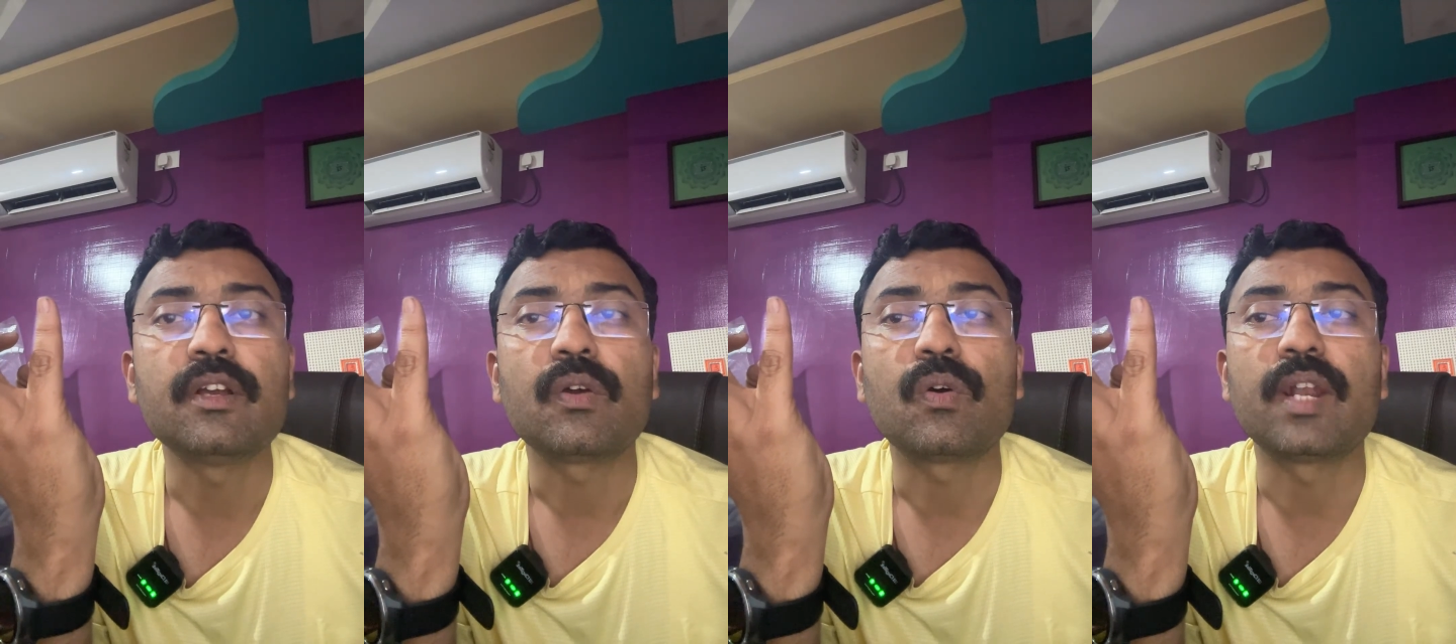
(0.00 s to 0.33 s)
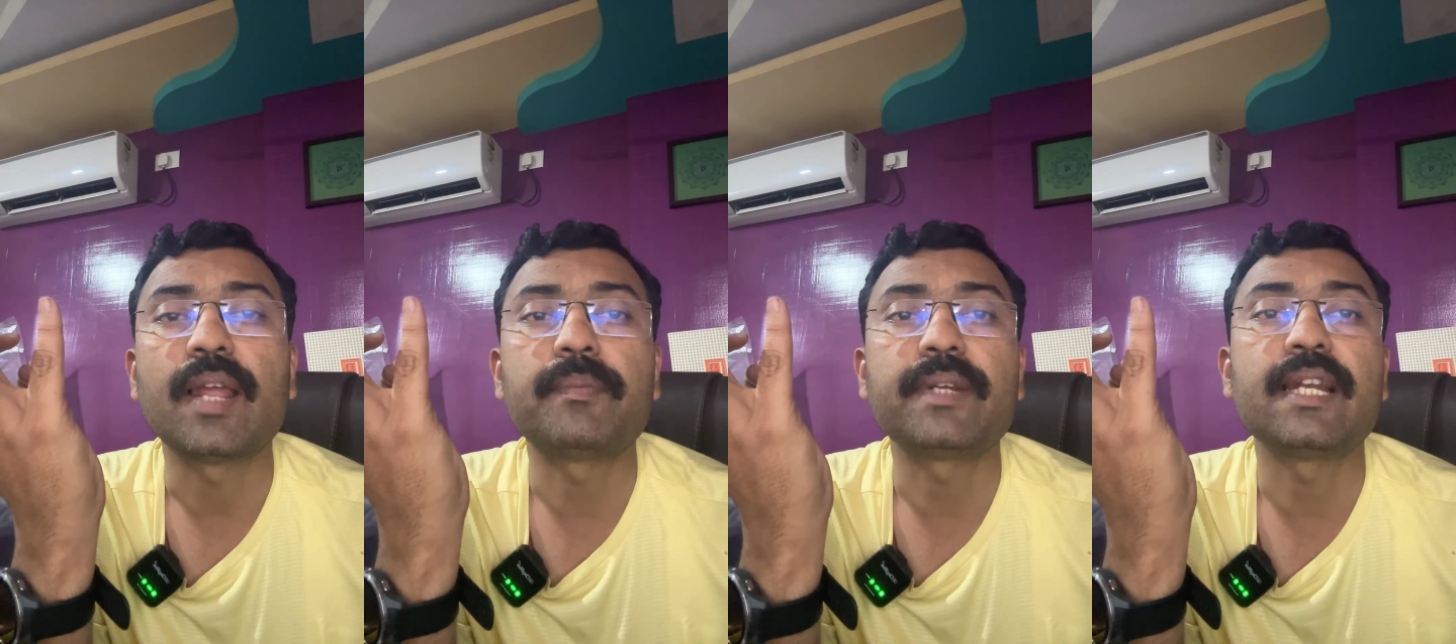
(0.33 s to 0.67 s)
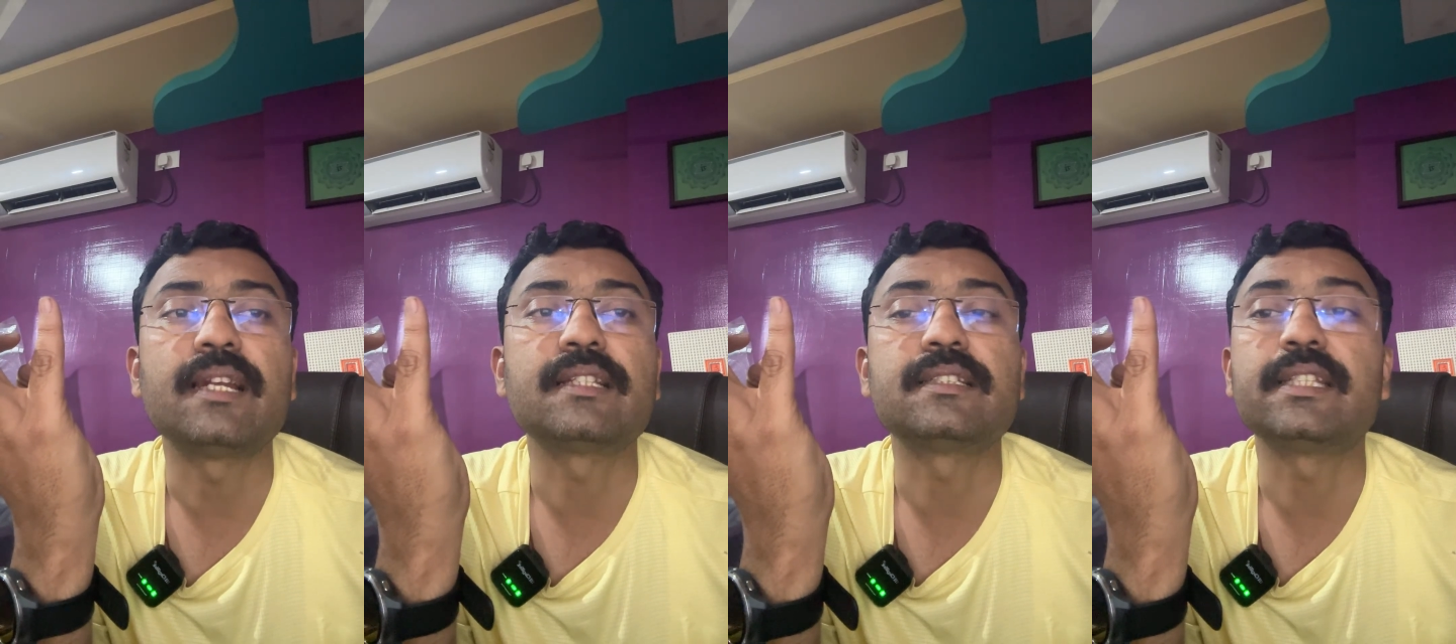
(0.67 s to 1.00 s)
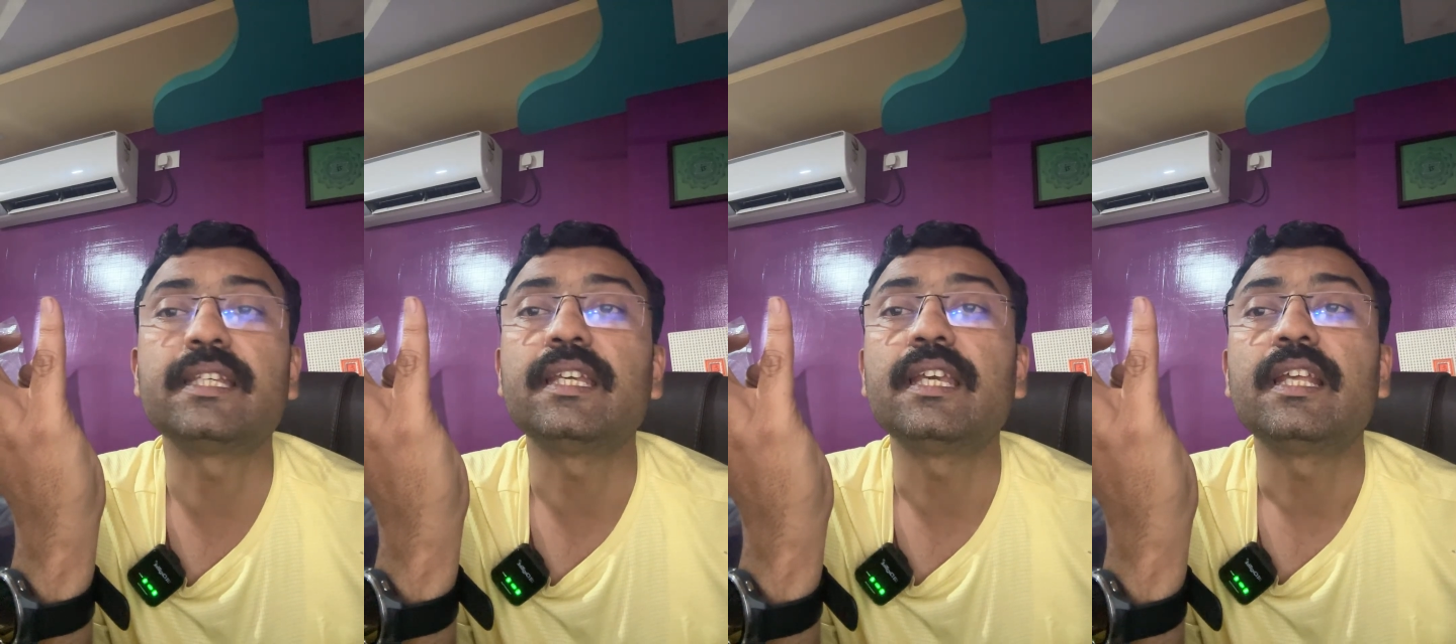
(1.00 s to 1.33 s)
collapse
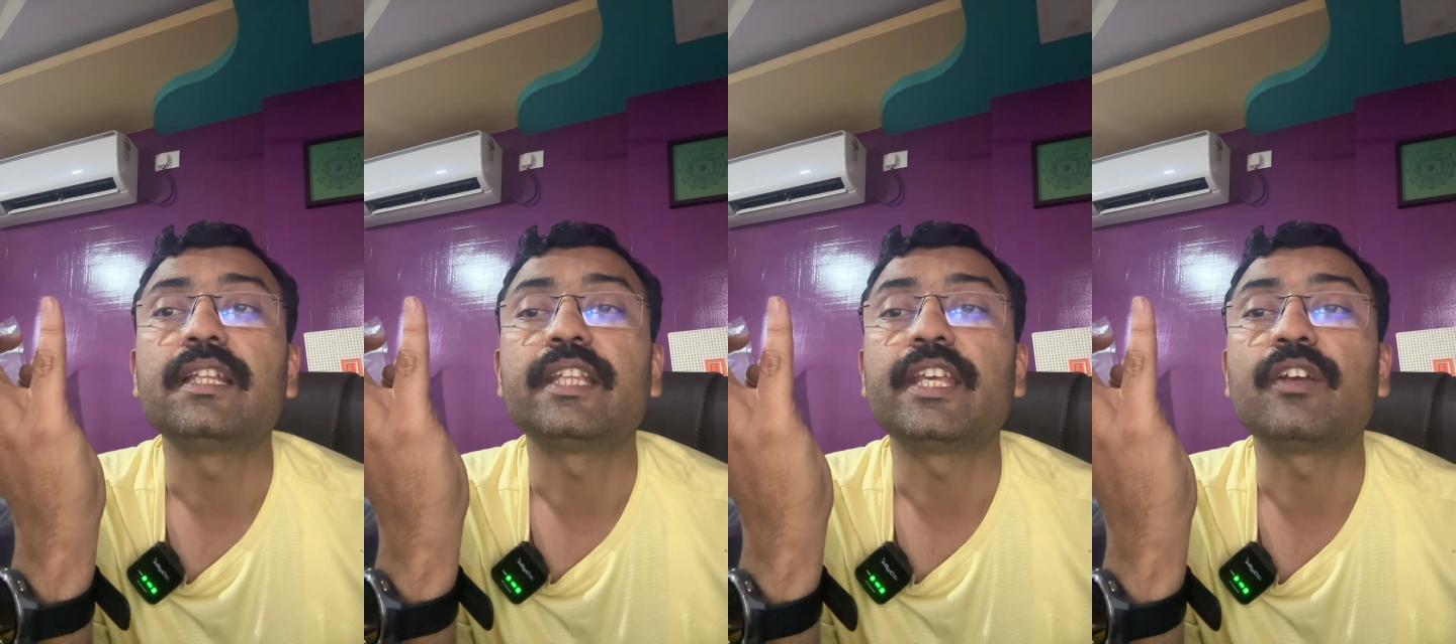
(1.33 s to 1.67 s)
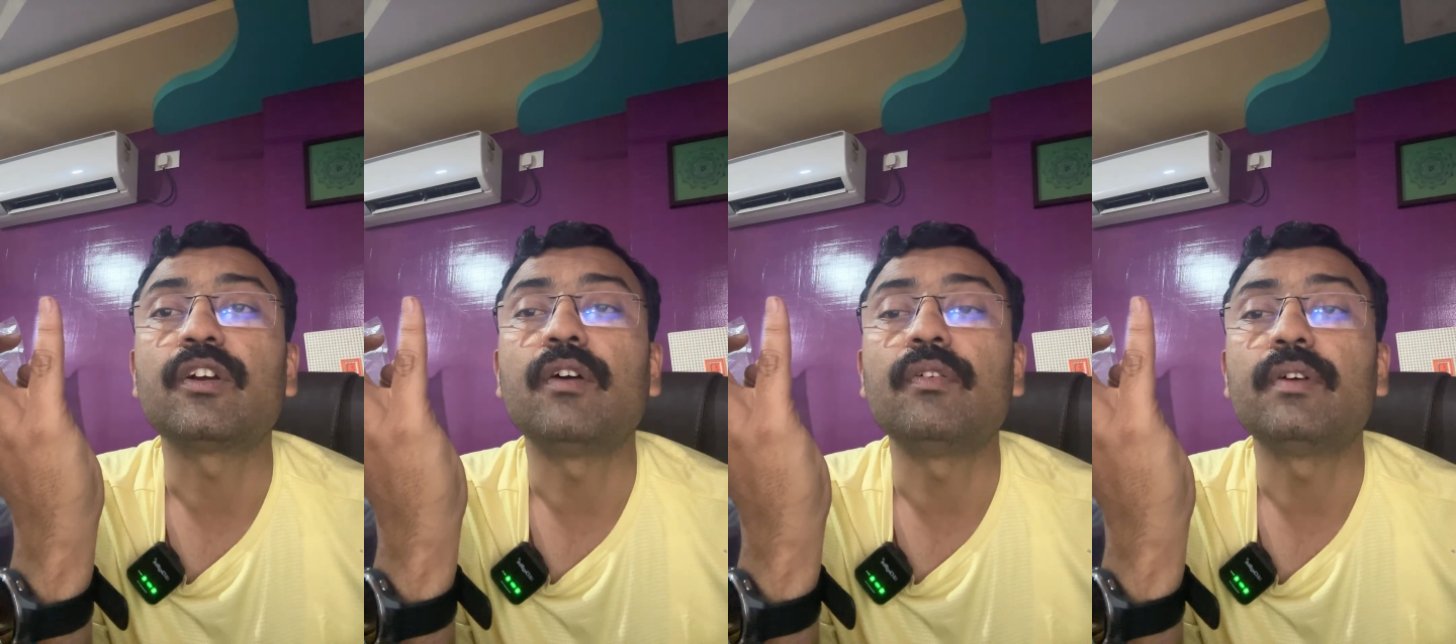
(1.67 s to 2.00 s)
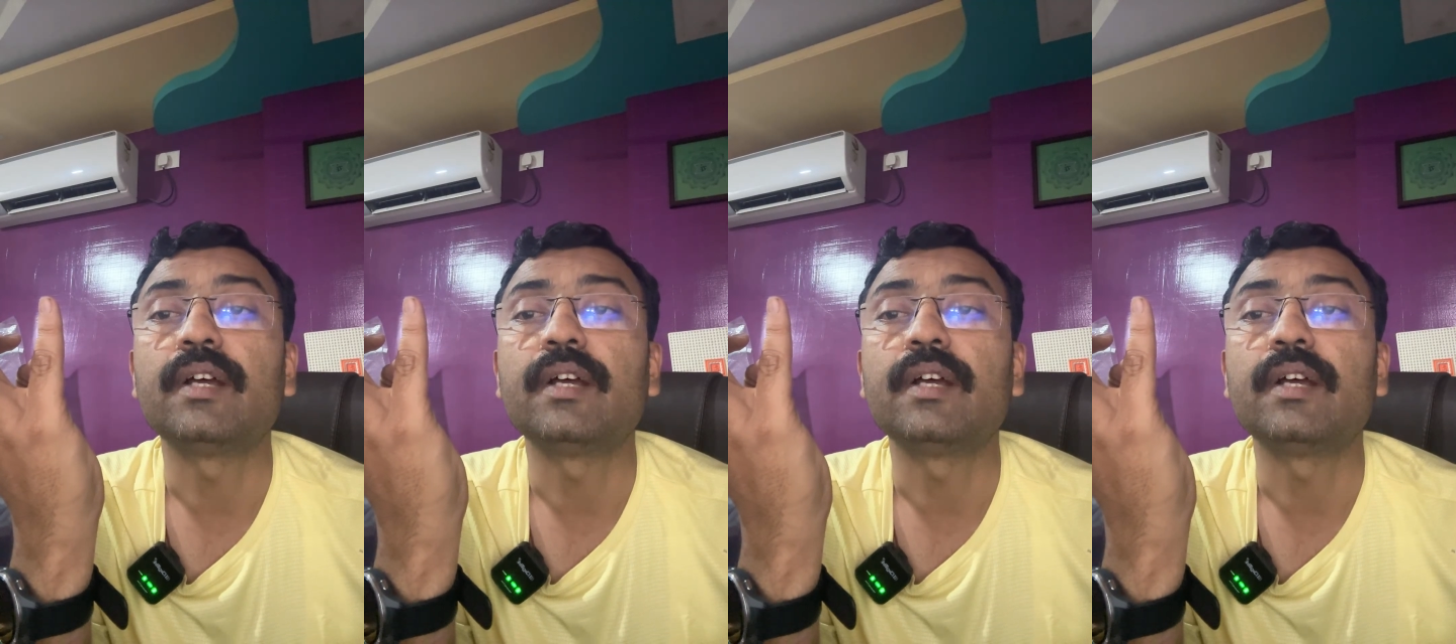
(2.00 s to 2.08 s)
tendency, think of